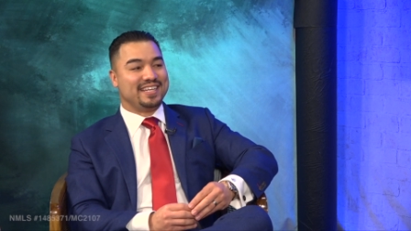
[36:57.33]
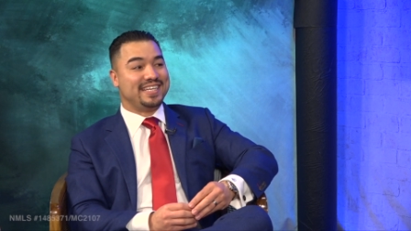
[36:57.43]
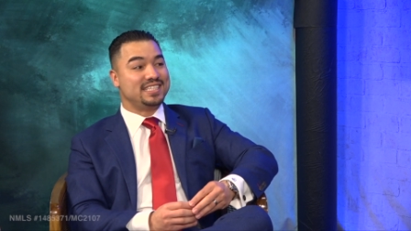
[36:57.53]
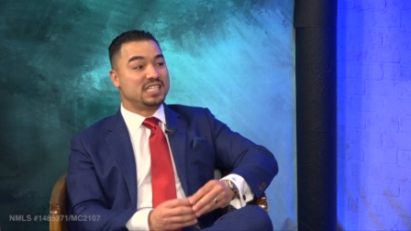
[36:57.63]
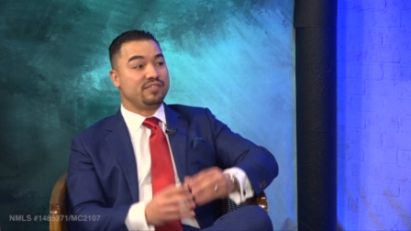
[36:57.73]

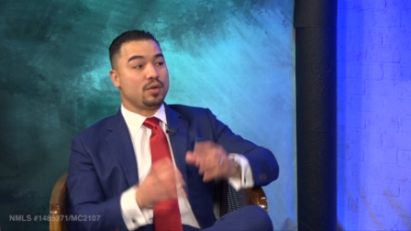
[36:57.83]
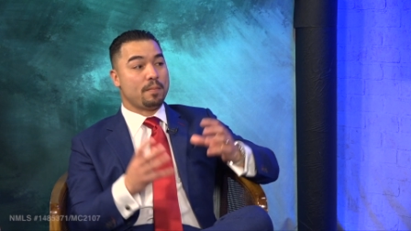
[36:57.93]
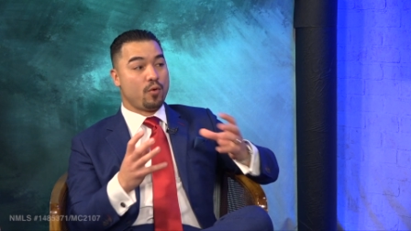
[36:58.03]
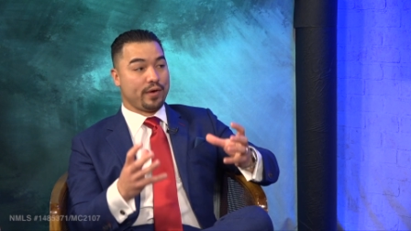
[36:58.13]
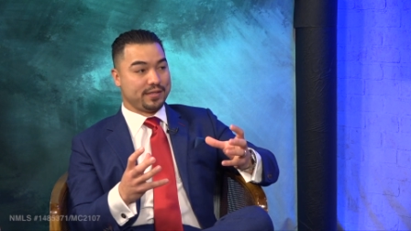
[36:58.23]
These give you
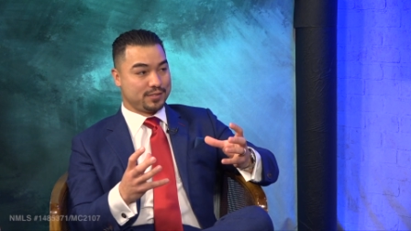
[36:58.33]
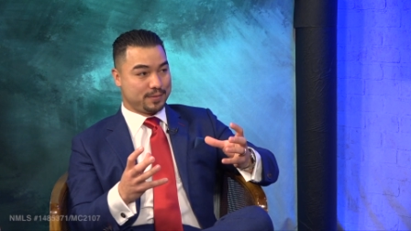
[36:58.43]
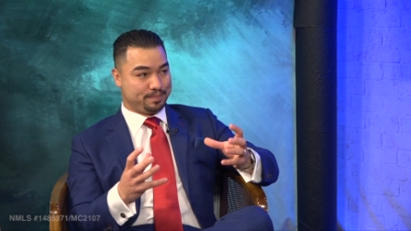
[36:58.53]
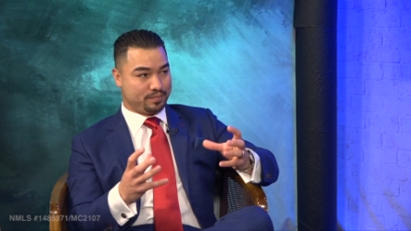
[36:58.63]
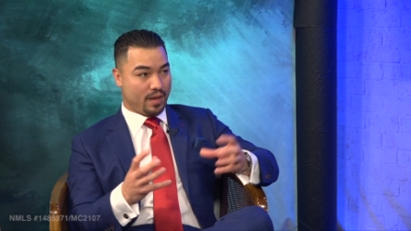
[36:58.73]

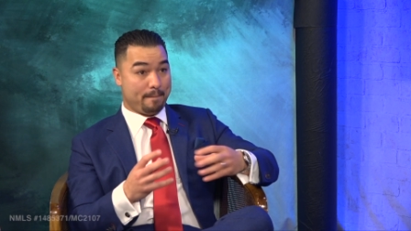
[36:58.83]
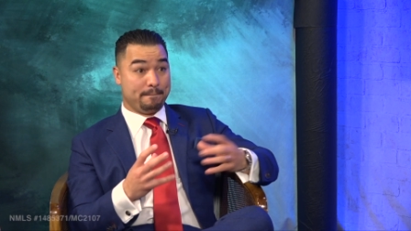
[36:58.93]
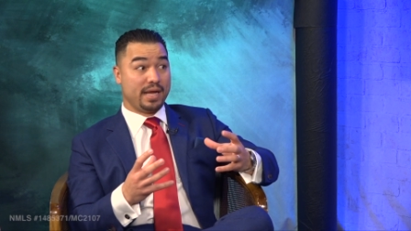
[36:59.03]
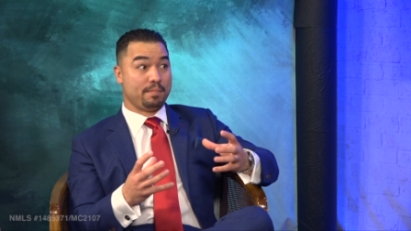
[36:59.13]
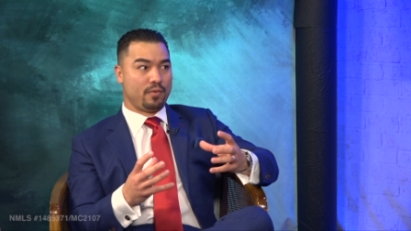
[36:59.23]
points,
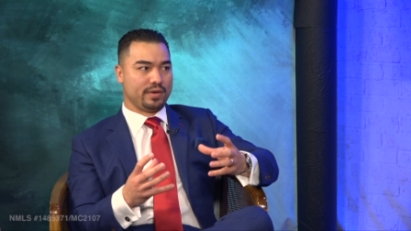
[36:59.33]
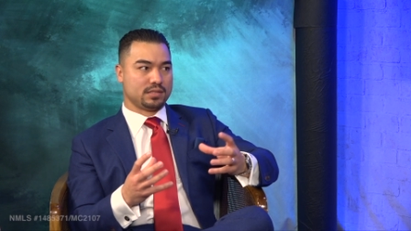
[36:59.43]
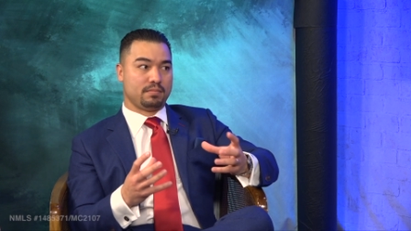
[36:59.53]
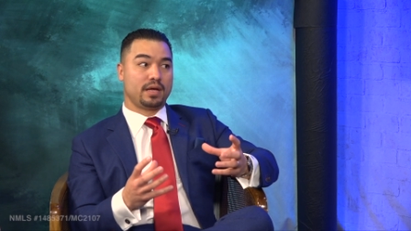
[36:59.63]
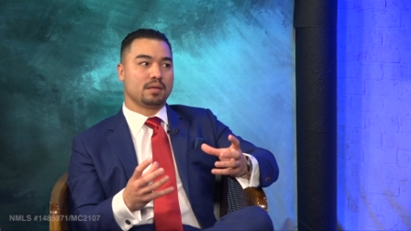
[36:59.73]
big
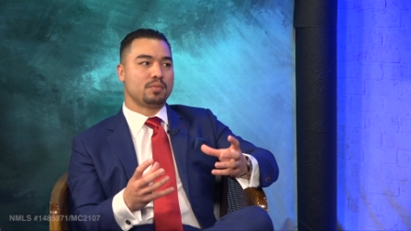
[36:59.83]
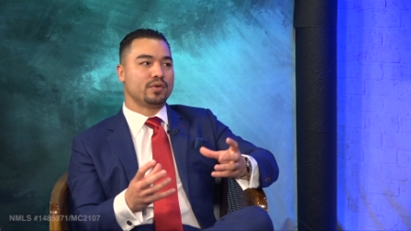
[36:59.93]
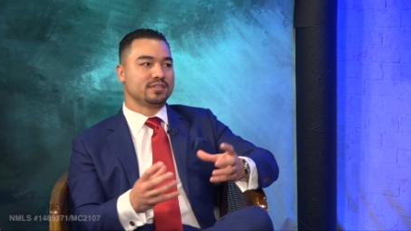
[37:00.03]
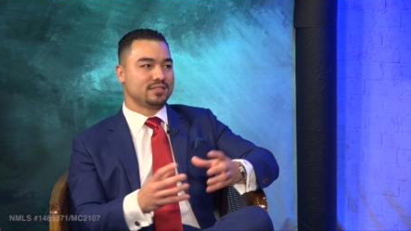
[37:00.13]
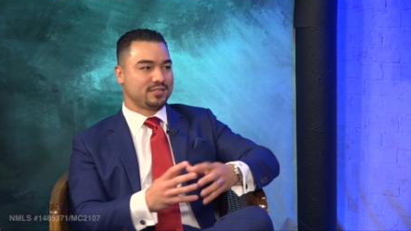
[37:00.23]
points, mega
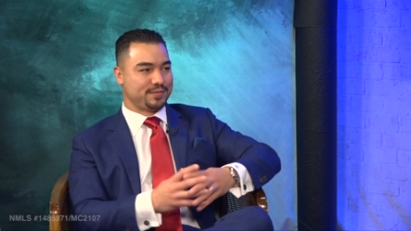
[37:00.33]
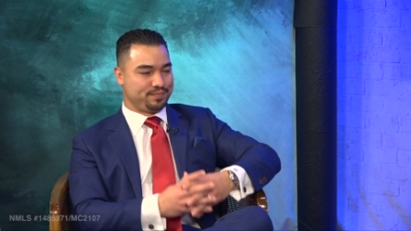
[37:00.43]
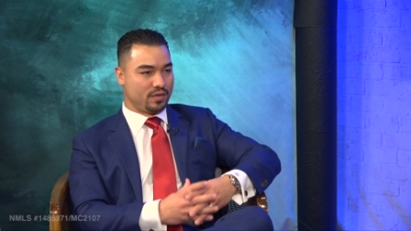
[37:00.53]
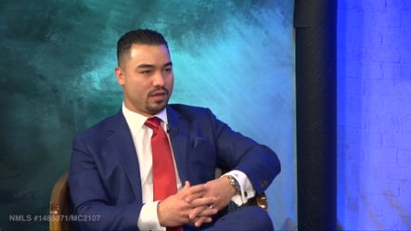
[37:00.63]
bonuses.